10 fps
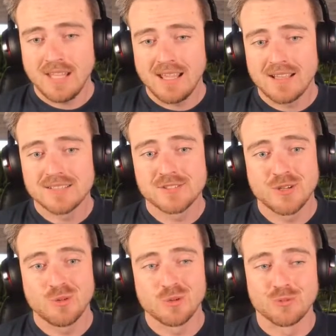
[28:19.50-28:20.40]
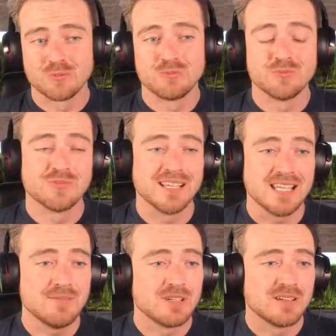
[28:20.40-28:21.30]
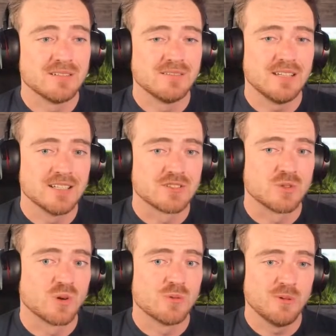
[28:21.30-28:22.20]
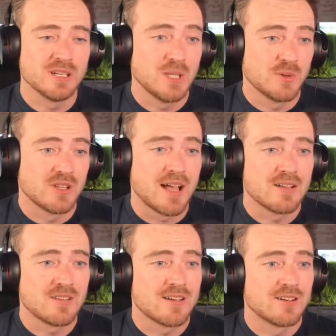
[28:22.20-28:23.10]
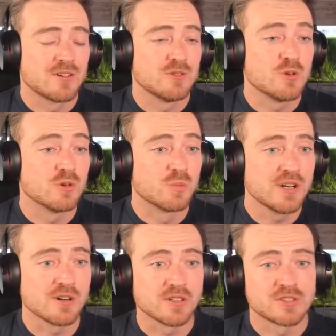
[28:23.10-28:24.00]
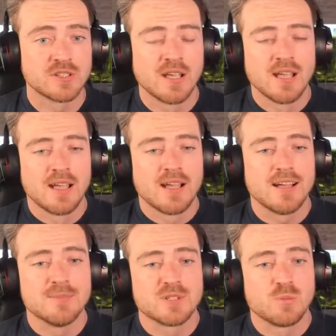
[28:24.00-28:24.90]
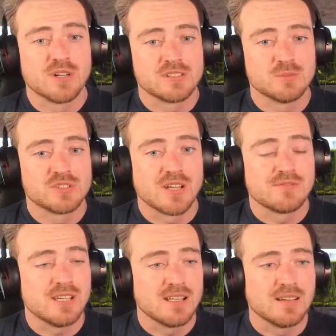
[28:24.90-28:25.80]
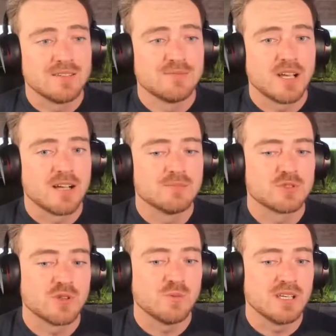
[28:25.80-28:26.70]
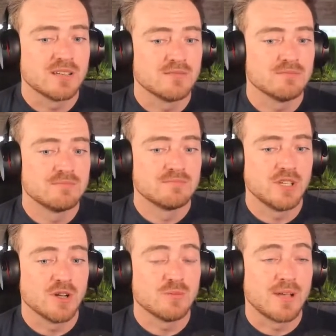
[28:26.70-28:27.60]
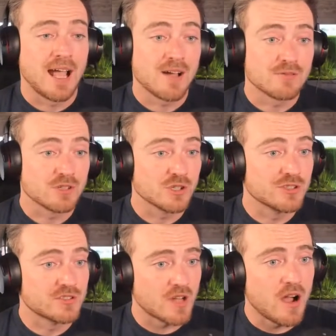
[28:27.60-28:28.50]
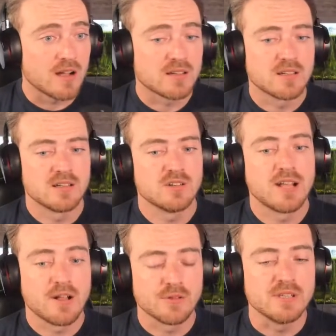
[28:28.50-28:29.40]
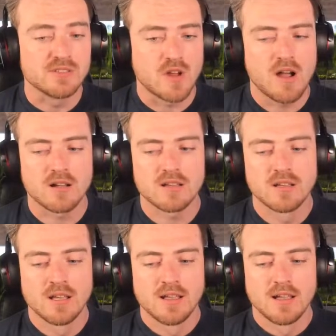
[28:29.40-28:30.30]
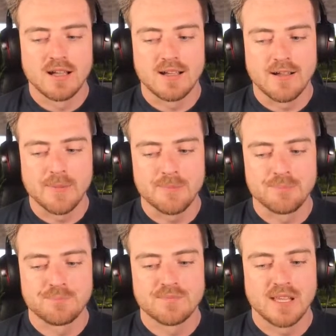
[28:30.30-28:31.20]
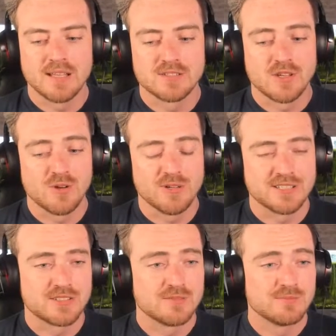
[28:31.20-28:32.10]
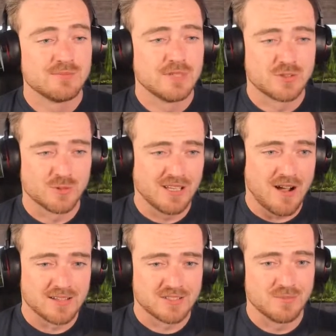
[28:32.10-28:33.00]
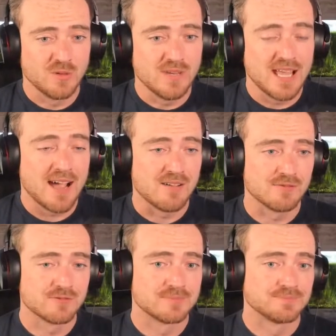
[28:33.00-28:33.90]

And so we're like, even in store, we really rely a lot on our local breeders, to bring some stuff in, so that we can, you know, have a good stock, a good healthy stock. And so it's really awesome that we have